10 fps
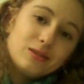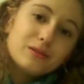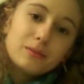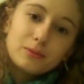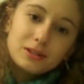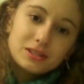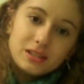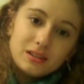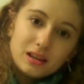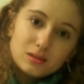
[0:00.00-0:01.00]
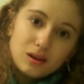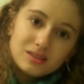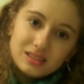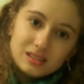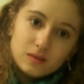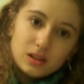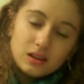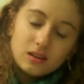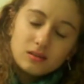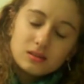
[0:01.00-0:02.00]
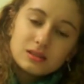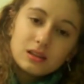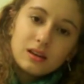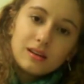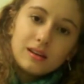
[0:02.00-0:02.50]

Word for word: We really appreciate you guys watching these videos.